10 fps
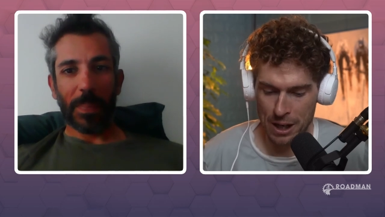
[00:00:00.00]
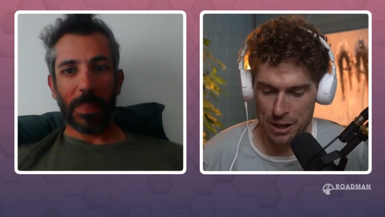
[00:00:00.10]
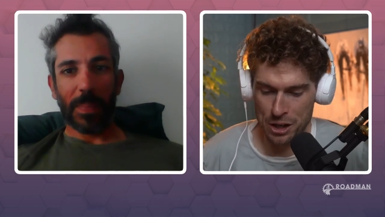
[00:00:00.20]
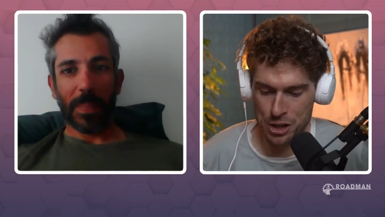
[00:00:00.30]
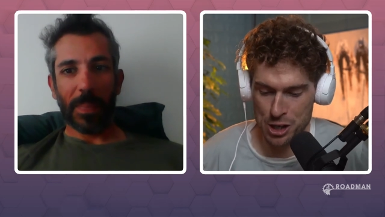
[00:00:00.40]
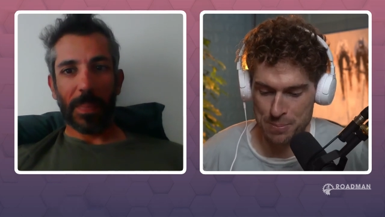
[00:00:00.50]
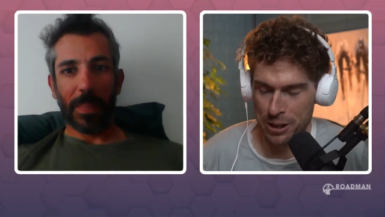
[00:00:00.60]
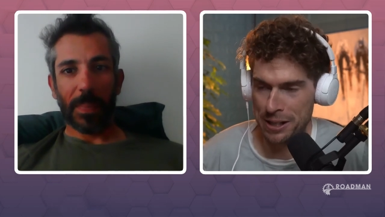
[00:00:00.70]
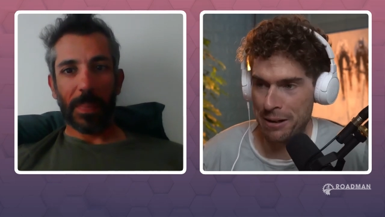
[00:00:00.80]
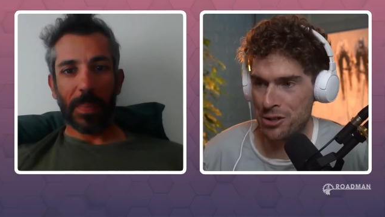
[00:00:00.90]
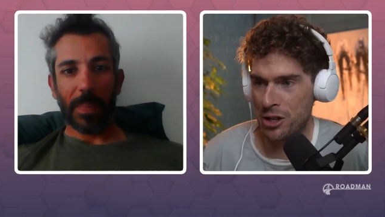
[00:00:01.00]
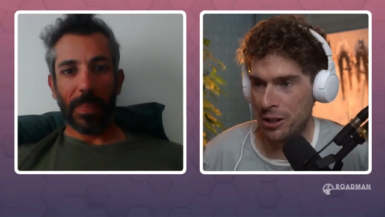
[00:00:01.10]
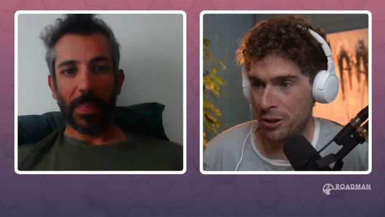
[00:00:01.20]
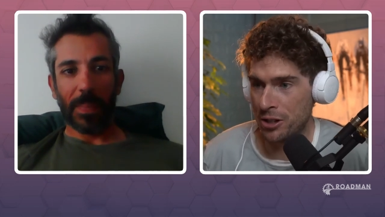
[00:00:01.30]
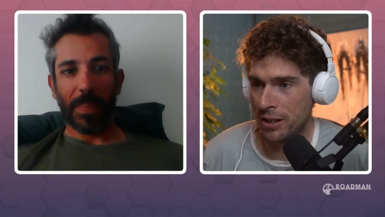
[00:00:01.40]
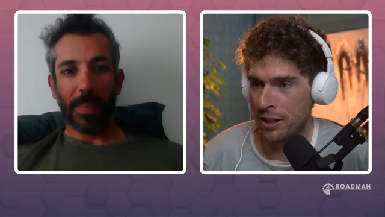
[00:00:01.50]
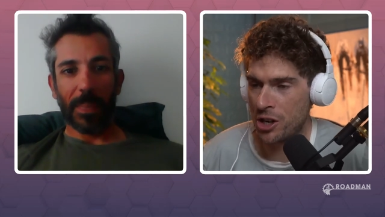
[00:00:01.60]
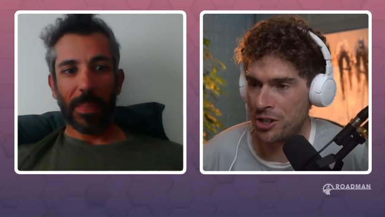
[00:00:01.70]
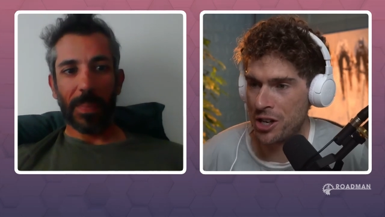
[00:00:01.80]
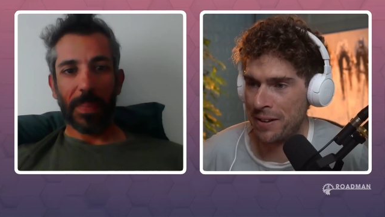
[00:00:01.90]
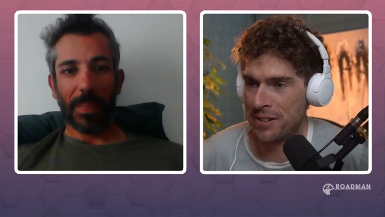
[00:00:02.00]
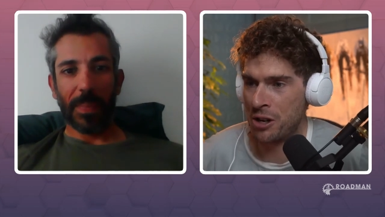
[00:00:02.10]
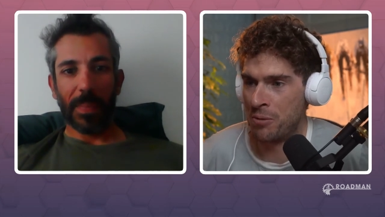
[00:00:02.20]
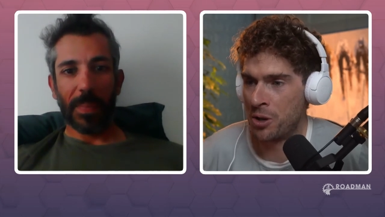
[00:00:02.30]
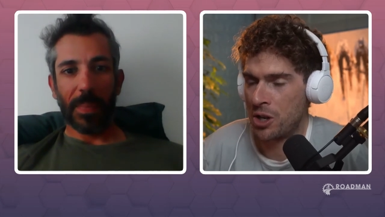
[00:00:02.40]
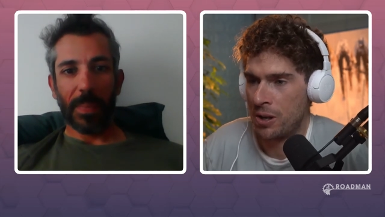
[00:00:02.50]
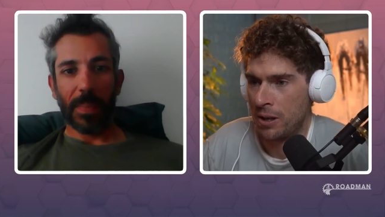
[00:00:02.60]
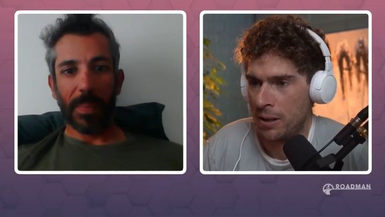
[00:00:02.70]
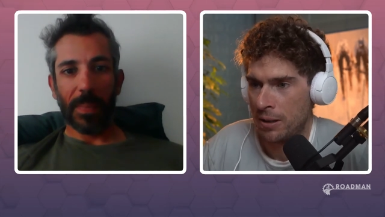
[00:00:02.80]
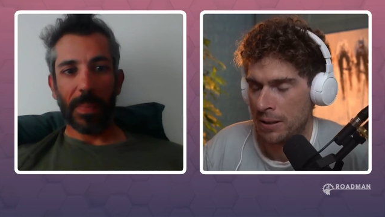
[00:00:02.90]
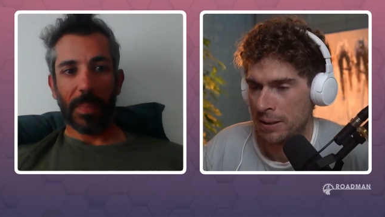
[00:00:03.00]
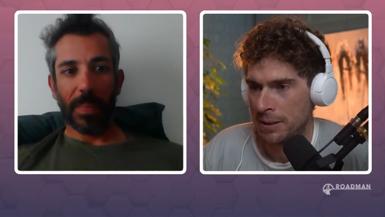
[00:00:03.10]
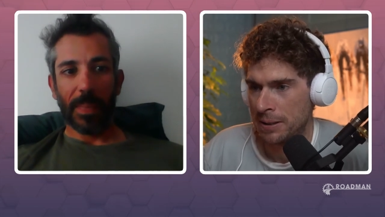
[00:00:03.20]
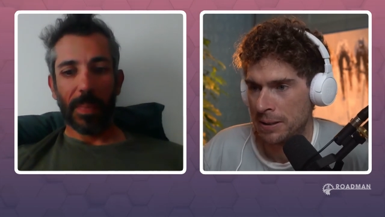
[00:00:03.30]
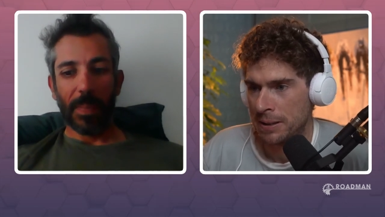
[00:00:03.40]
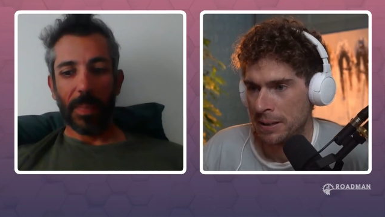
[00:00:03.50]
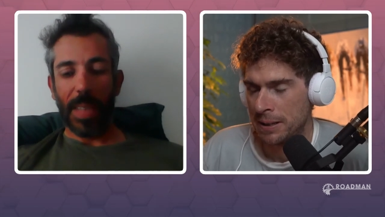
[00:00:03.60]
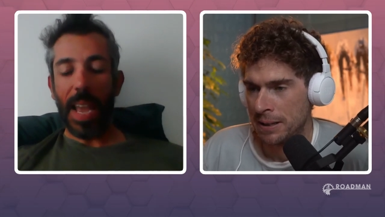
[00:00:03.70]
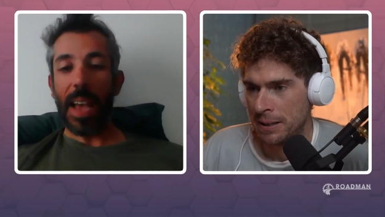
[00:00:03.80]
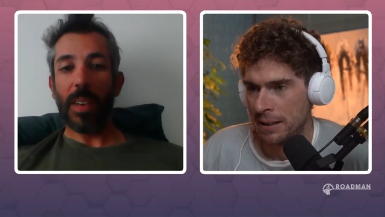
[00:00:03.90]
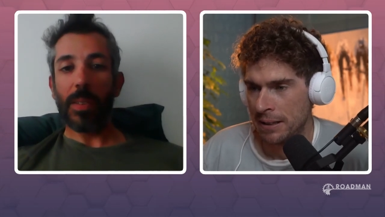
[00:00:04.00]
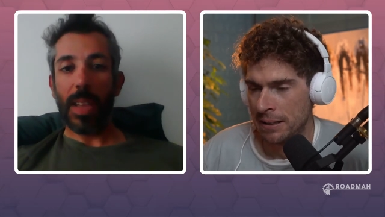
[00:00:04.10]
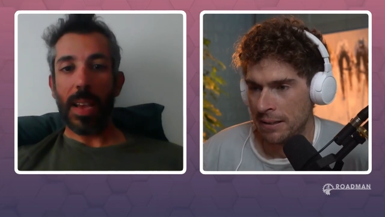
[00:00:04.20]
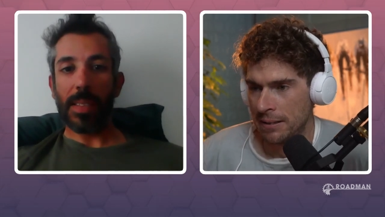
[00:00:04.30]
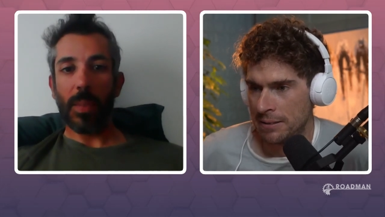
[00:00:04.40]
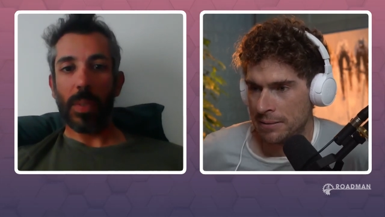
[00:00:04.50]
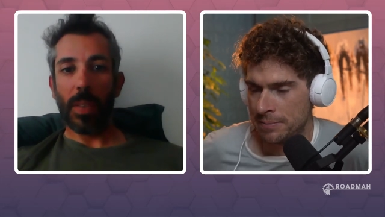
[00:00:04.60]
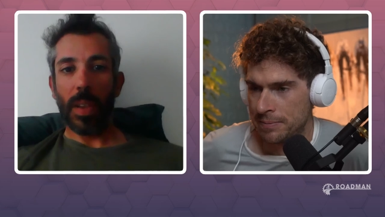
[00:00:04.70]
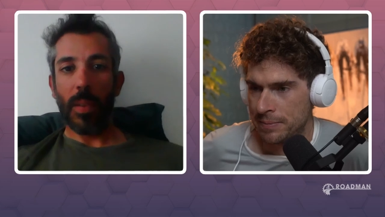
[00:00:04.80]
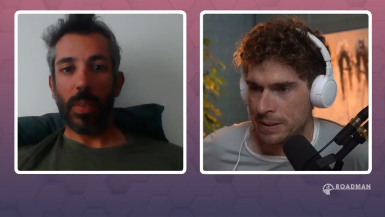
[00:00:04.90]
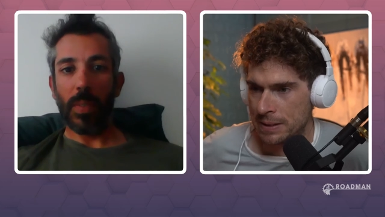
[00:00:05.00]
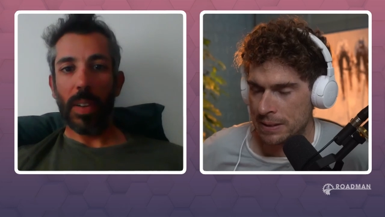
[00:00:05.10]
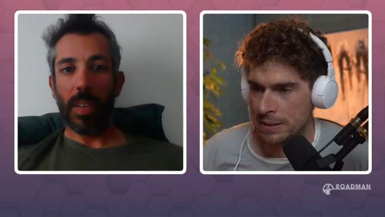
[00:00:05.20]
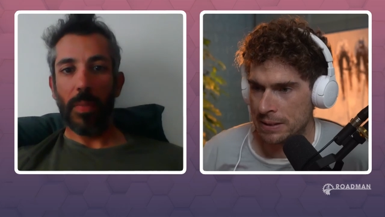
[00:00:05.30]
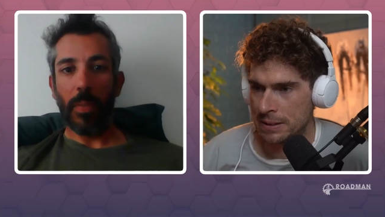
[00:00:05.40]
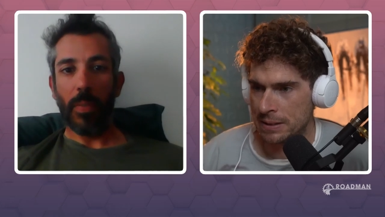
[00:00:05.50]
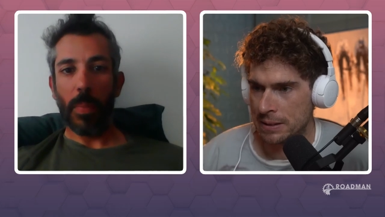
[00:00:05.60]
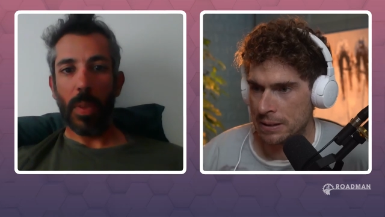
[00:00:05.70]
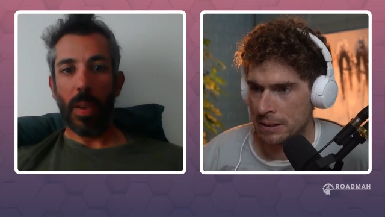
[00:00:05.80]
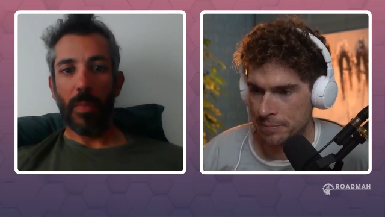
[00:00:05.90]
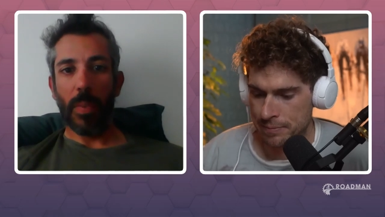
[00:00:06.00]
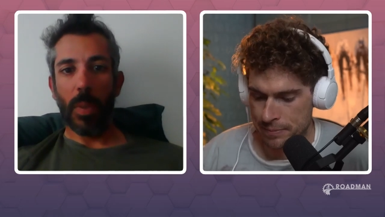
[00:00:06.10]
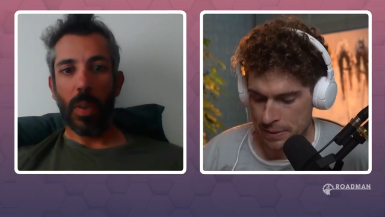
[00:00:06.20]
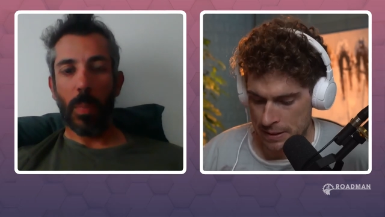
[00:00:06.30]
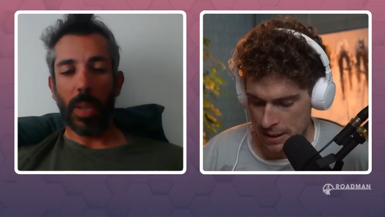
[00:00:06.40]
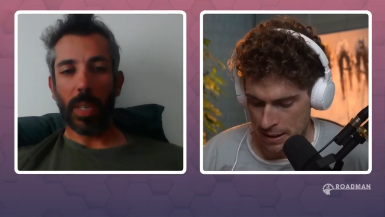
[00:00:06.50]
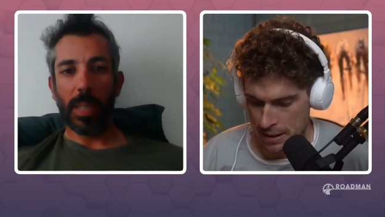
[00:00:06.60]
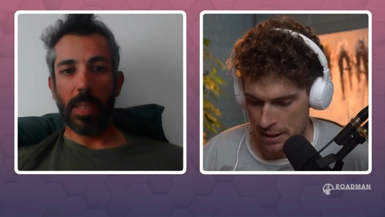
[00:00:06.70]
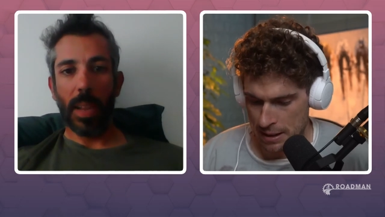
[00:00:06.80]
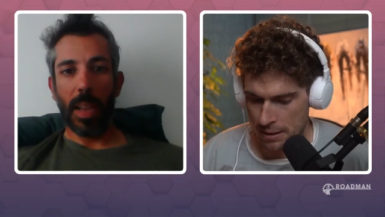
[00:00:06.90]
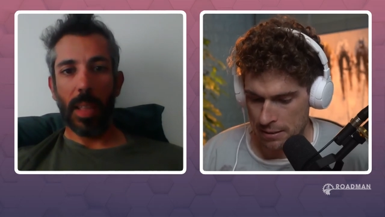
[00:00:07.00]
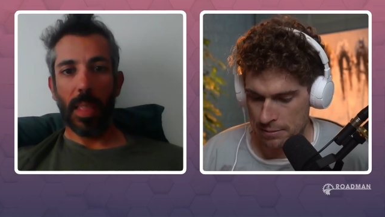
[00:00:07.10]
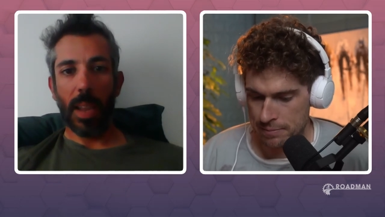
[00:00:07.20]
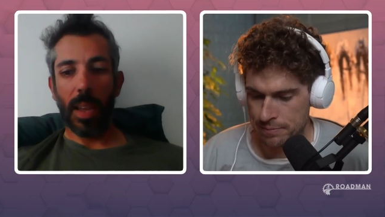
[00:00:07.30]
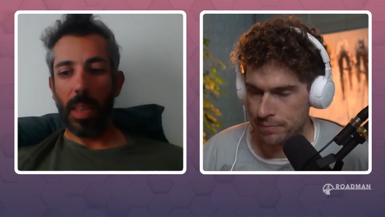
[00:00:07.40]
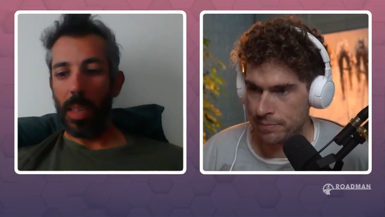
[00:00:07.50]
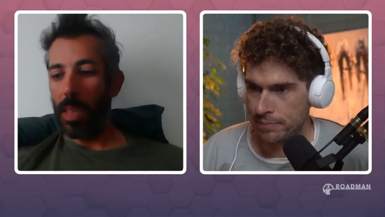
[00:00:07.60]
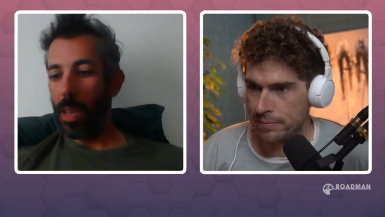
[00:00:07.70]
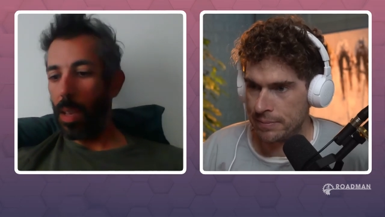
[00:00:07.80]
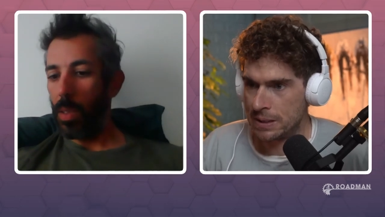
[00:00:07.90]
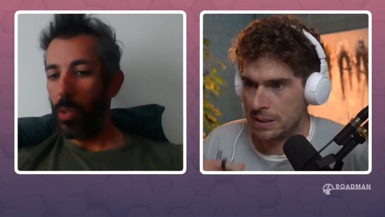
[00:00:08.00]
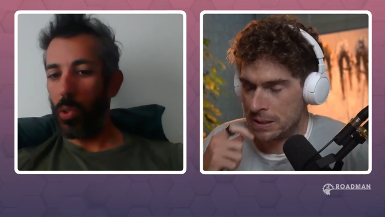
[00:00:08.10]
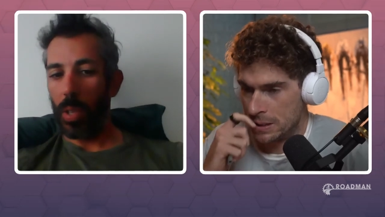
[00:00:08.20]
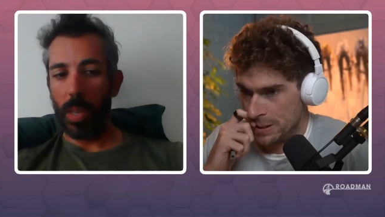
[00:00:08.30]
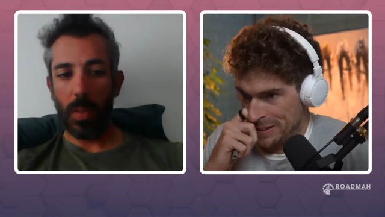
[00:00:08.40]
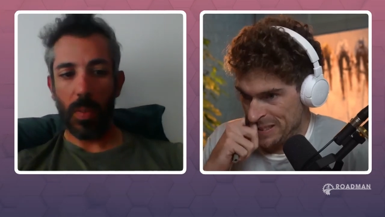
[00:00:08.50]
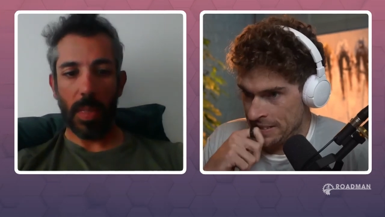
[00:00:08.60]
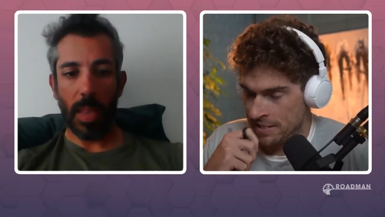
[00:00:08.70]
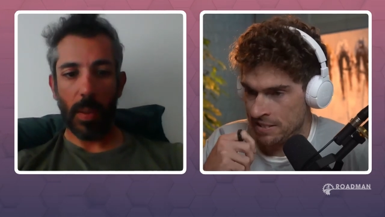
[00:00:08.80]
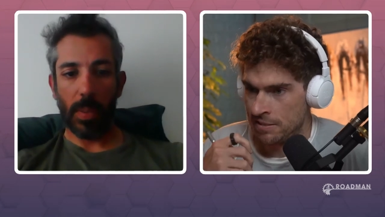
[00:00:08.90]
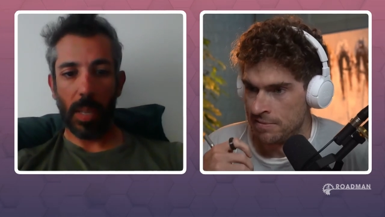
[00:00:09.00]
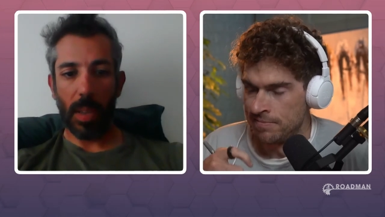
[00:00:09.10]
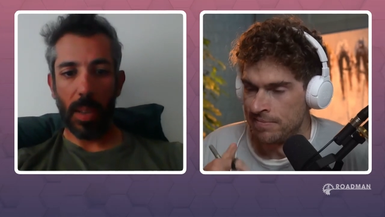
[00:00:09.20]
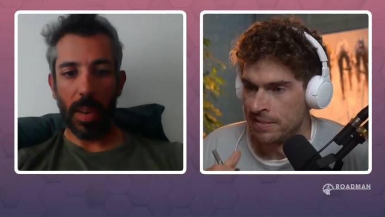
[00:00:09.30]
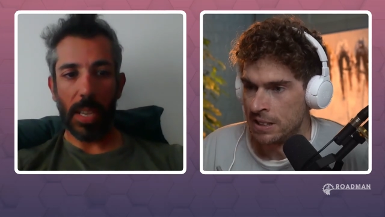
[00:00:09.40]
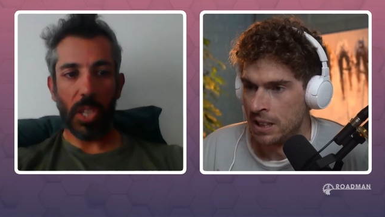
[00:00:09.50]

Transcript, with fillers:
Speaker 1: Cheers, buddy. That was really good. I enjoyed chatting so much.
Speaker 2: Yeah, that was nice. It was it was very different from the from the podcast that I, uh, that I uh, usually do, and that was a, a nice